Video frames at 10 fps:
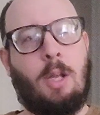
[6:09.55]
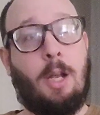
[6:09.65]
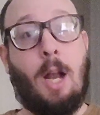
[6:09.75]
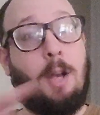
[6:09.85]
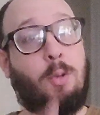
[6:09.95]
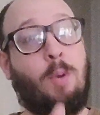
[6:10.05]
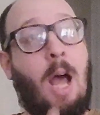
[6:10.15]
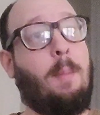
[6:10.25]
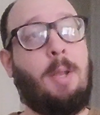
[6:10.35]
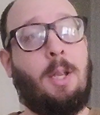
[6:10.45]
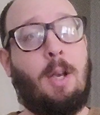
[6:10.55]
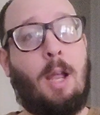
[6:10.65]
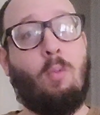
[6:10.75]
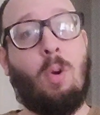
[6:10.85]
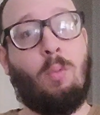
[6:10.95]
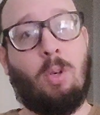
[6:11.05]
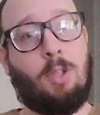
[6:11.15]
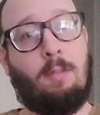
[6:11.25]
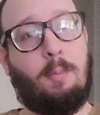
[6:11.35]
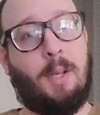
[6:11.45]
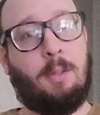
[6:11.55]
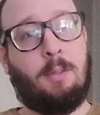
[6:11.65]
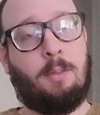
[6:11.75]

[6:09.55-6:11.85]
And I do not mean a one world government.